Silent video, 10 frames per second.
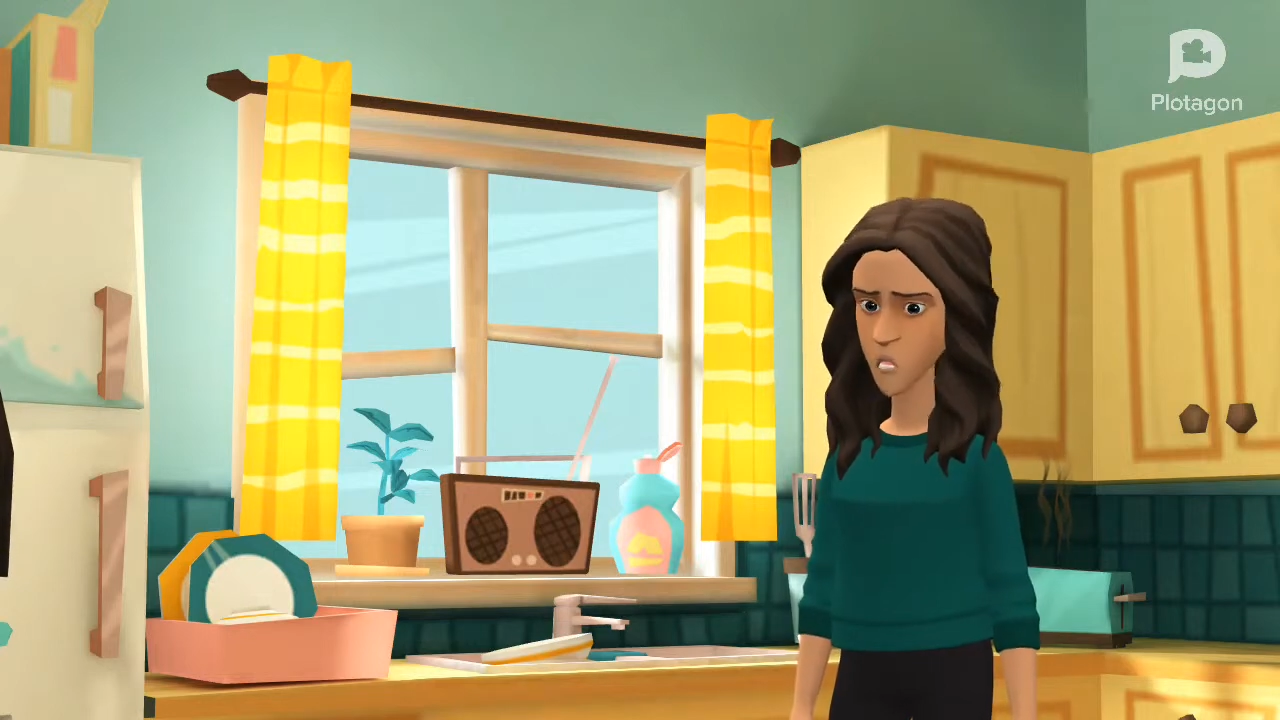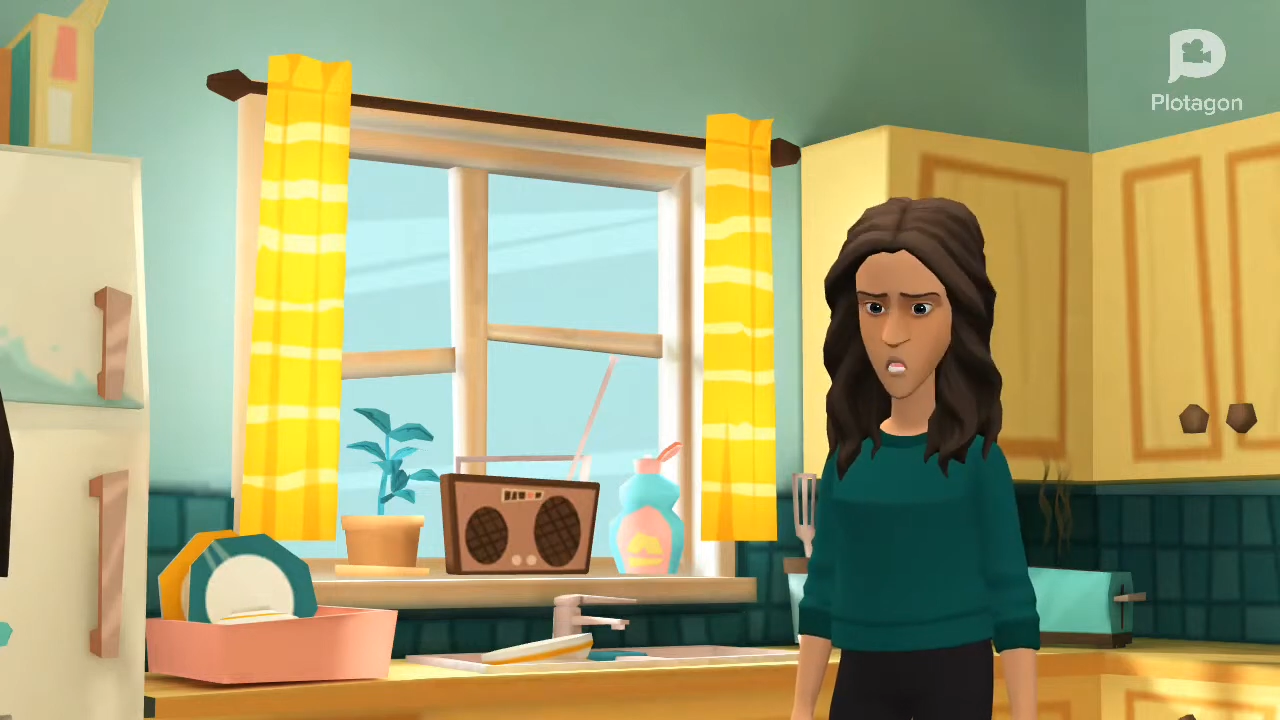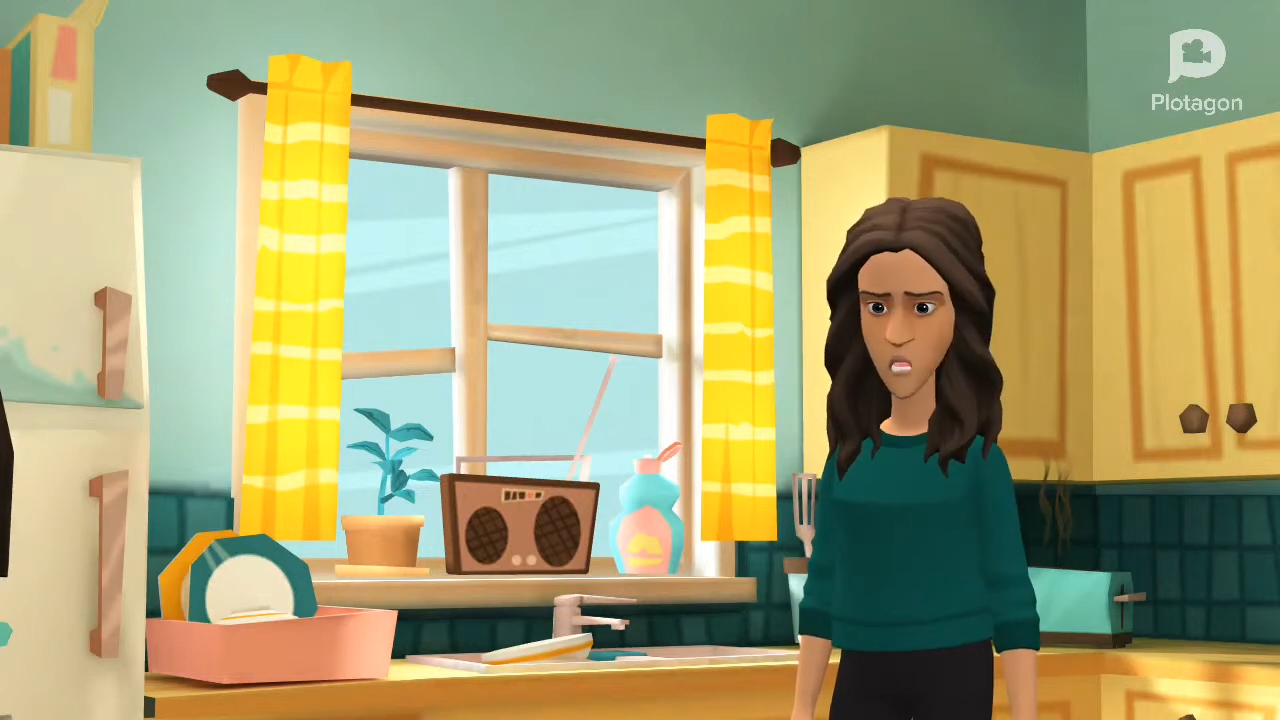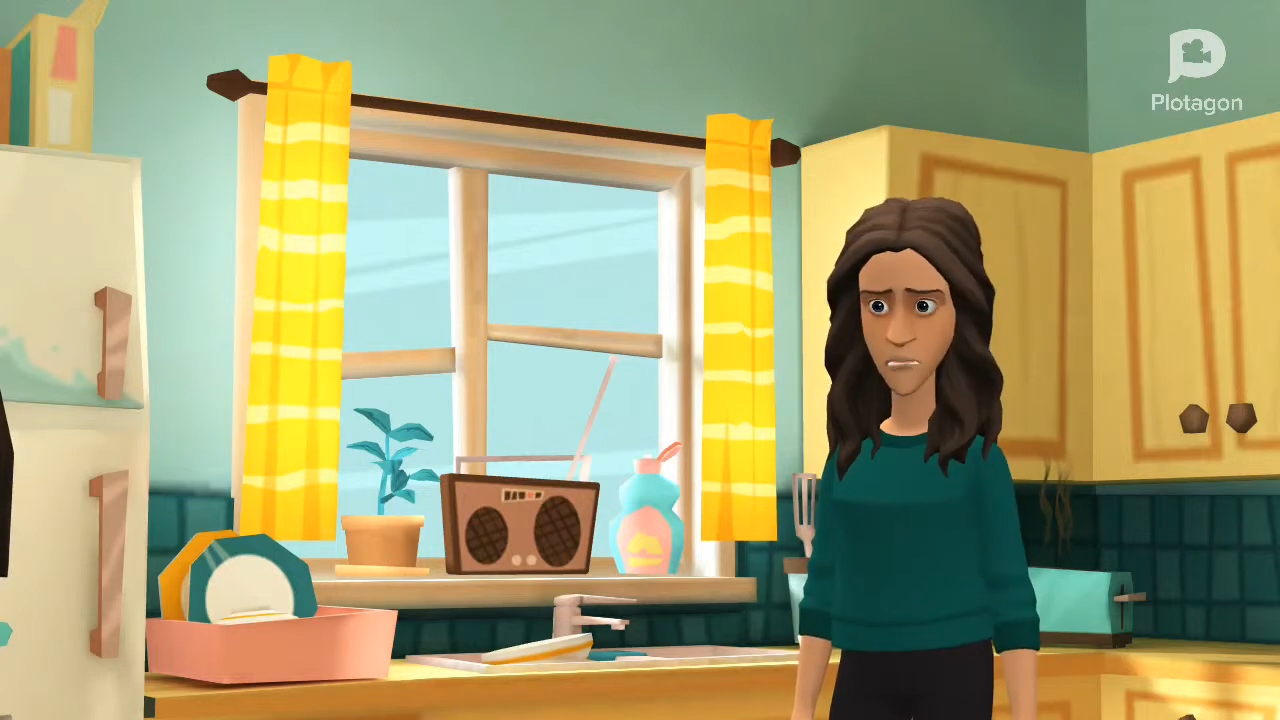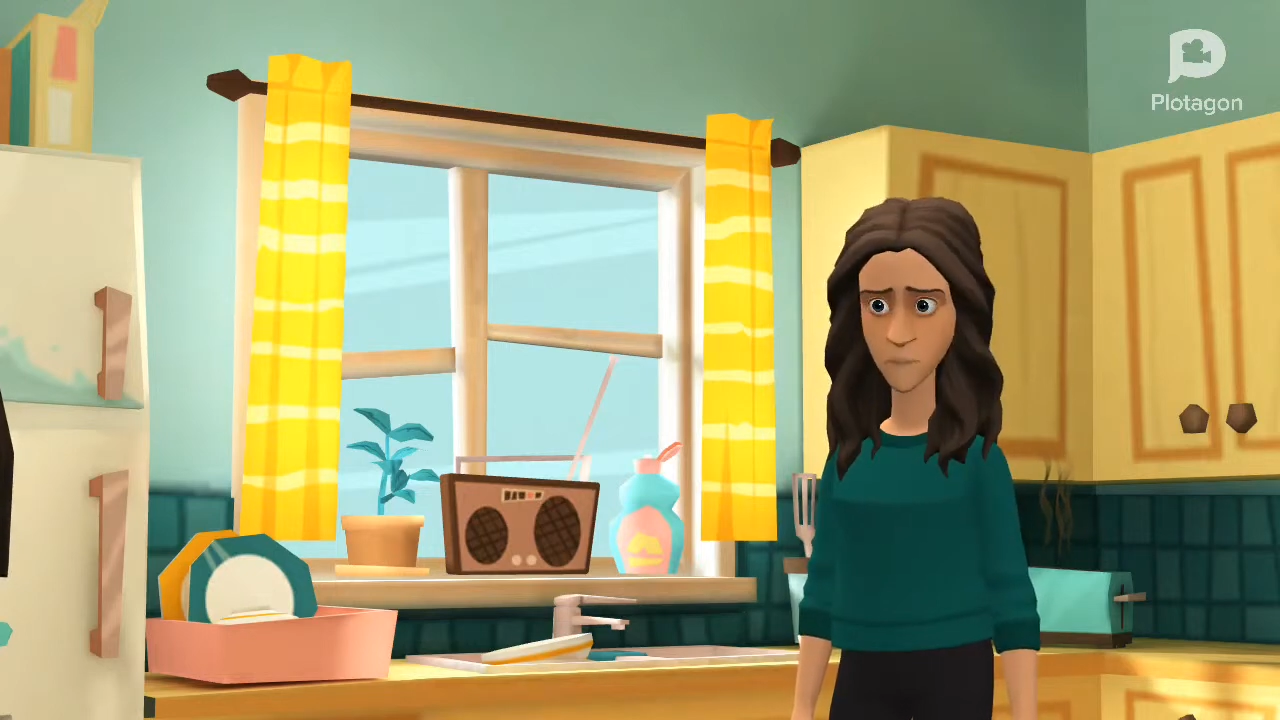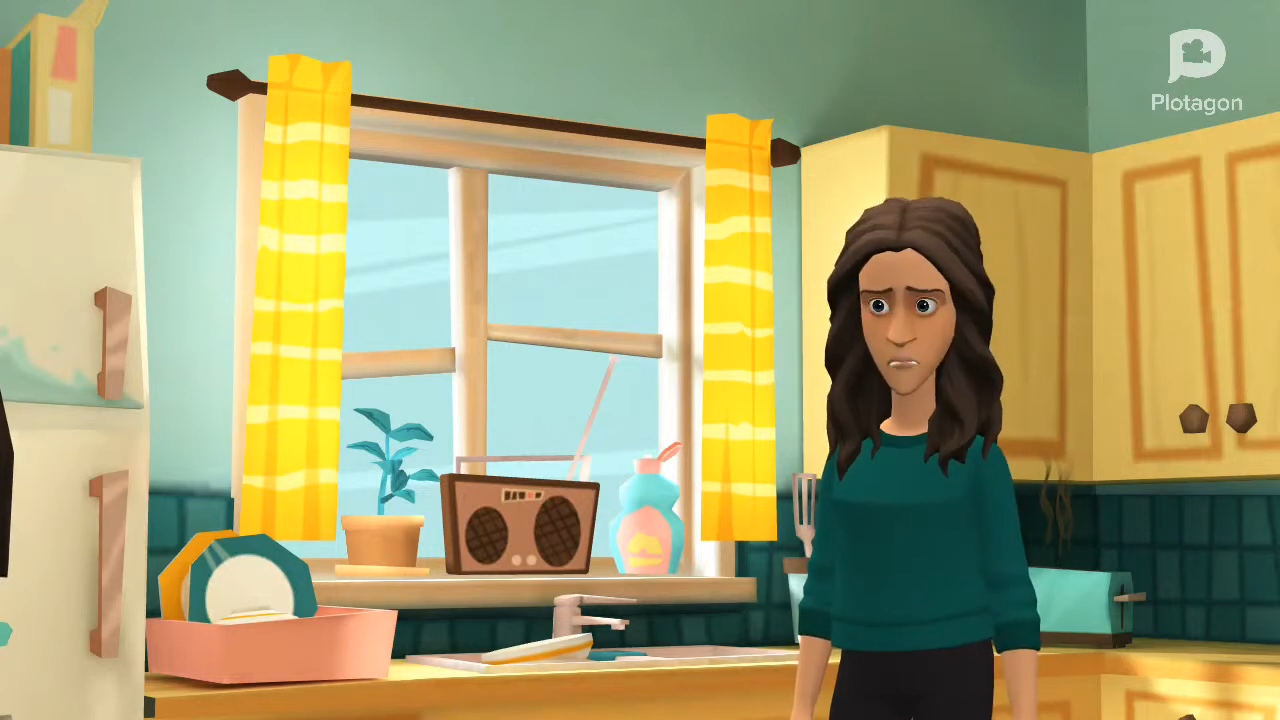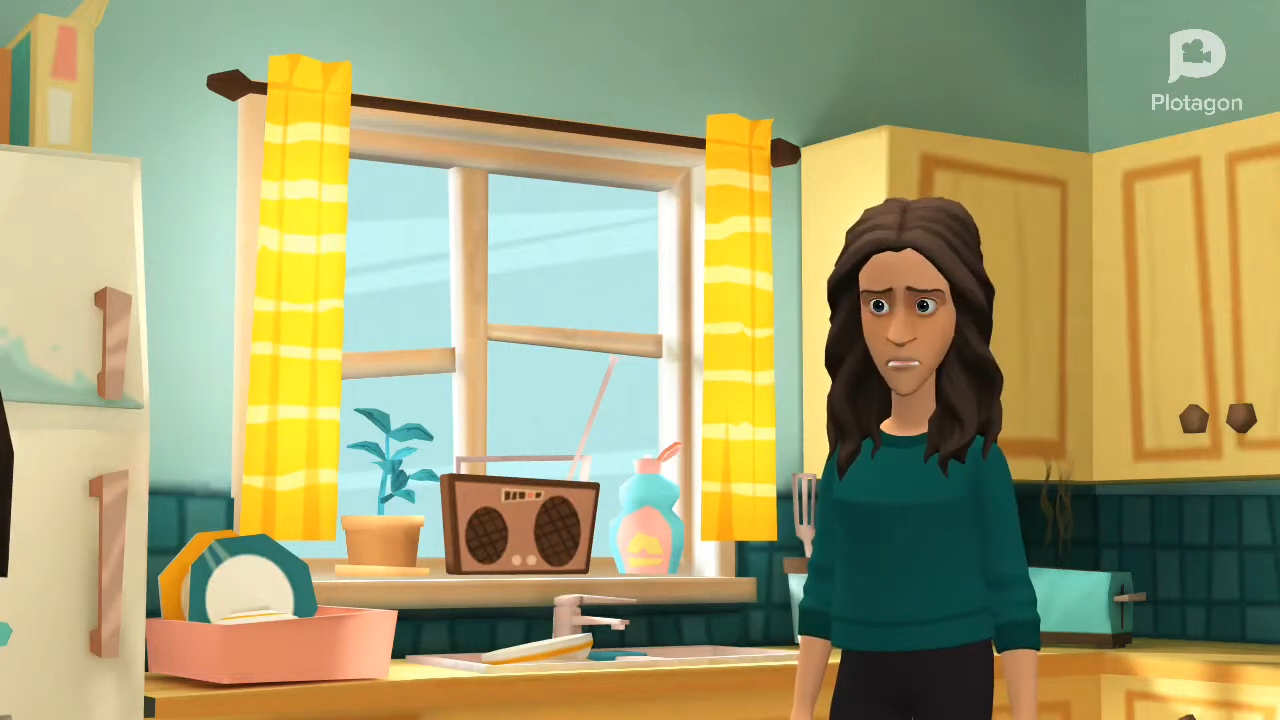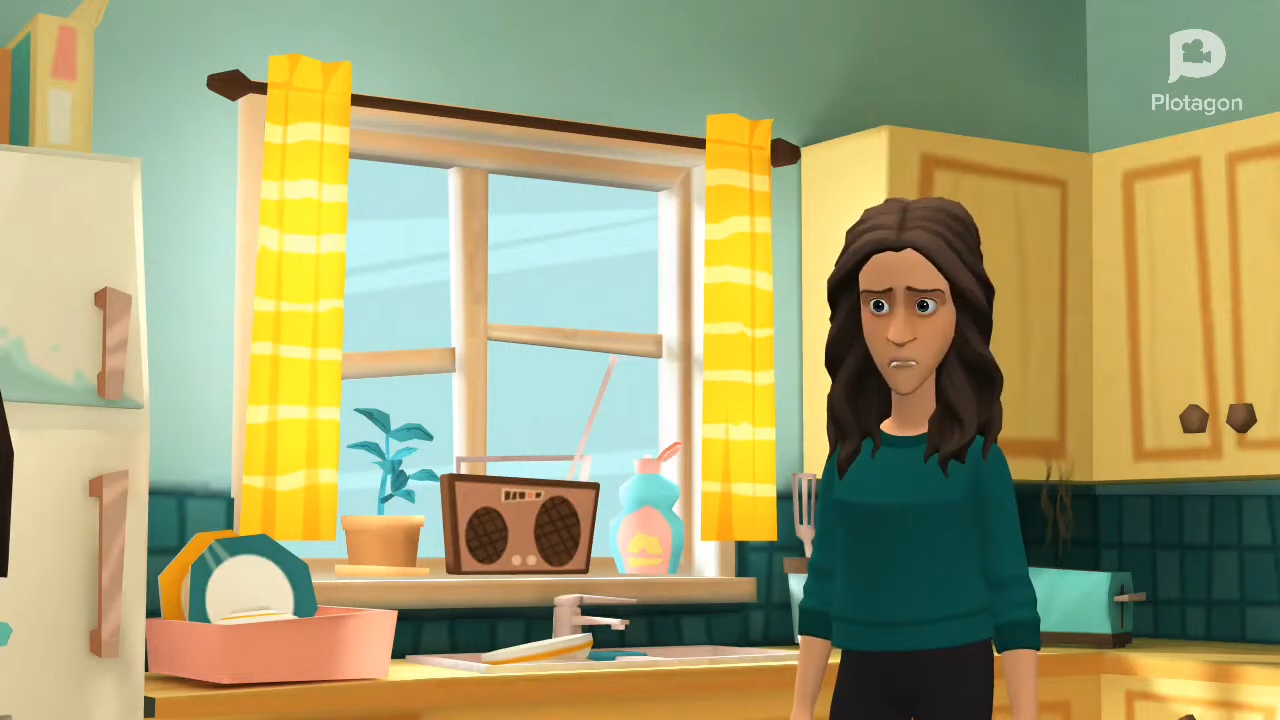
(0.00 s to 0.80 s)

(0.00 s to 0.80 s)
going to be making